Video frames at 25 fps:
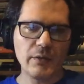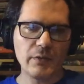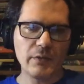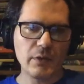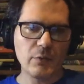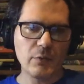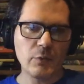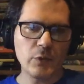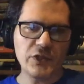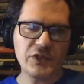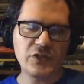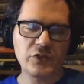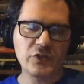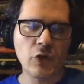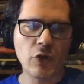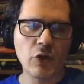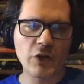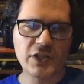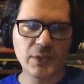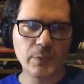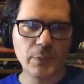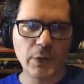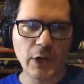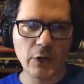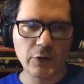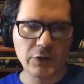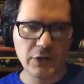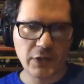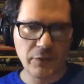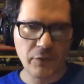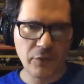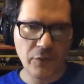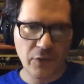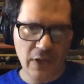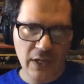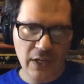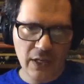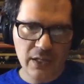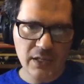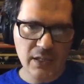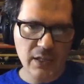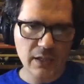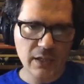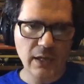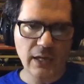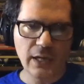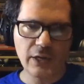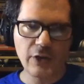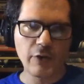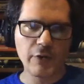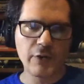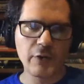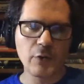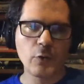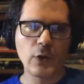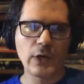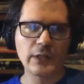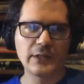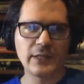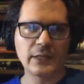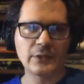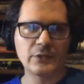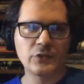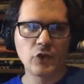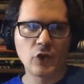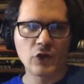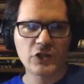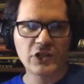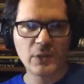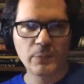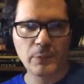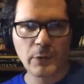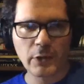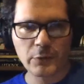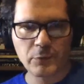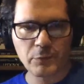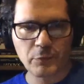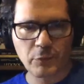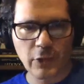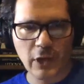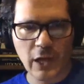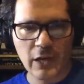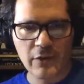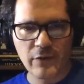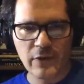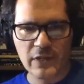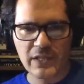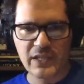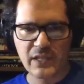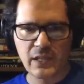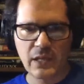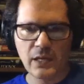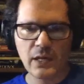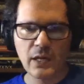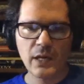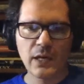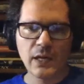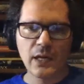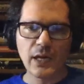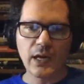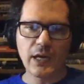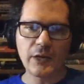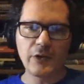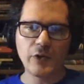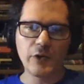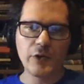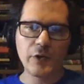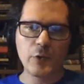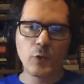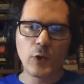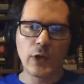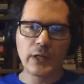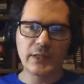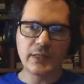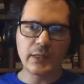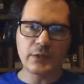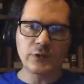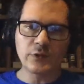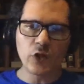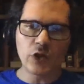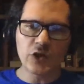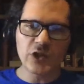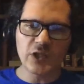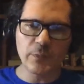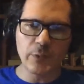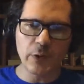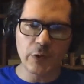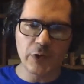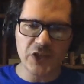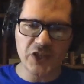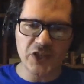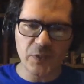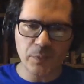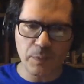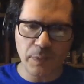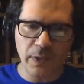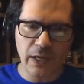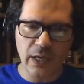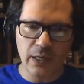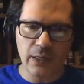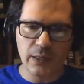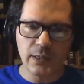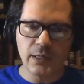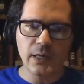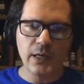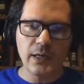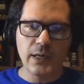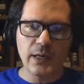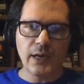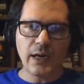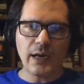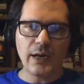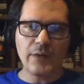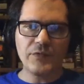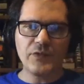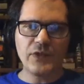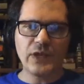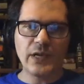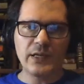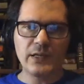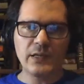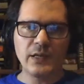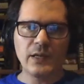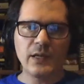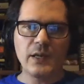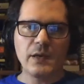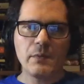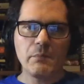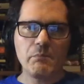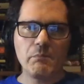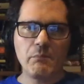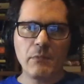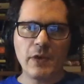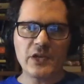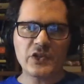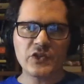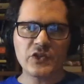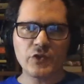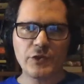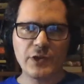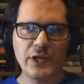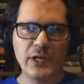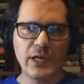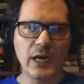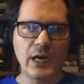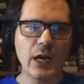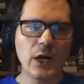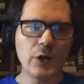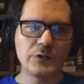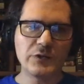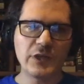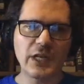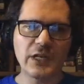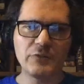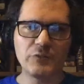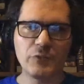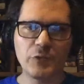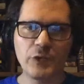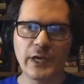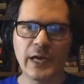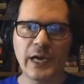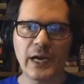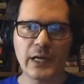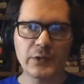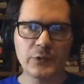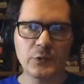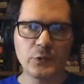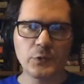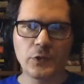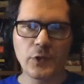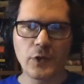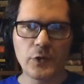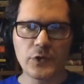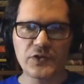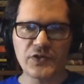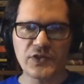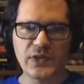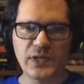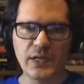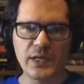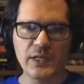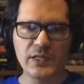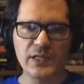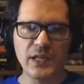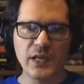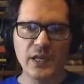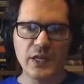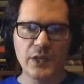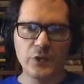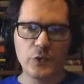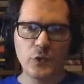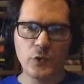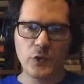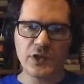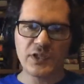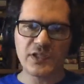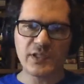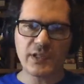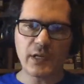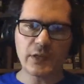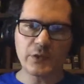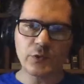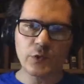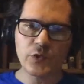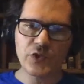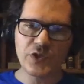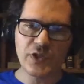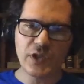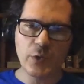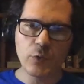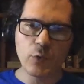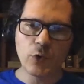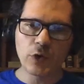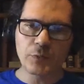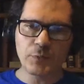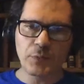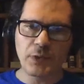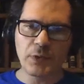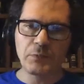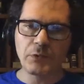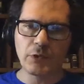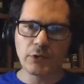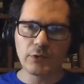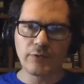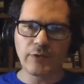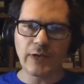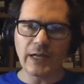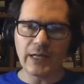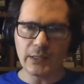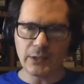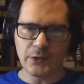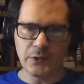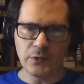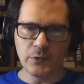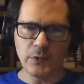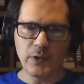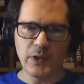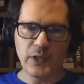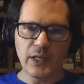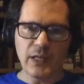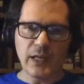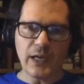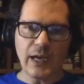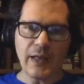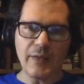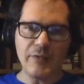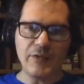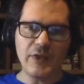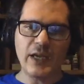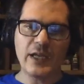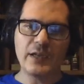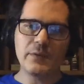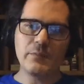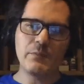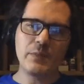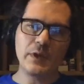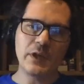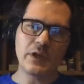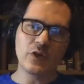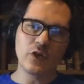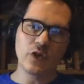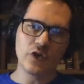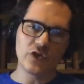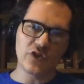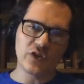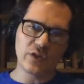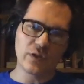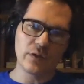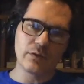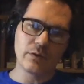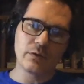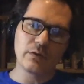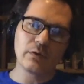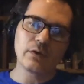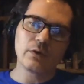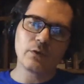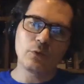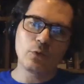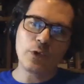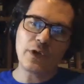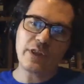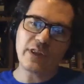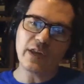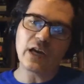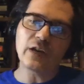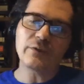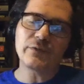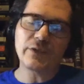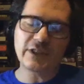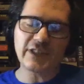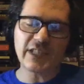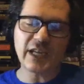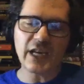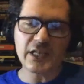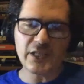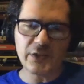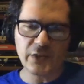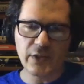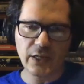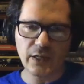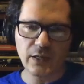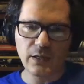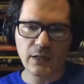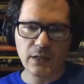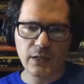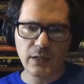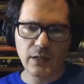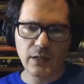which talks about the fees, another one that talks about privacy, another one that talks about the speed, and then measuring how they react to those things, you start to see what people value. And then, because with advertising,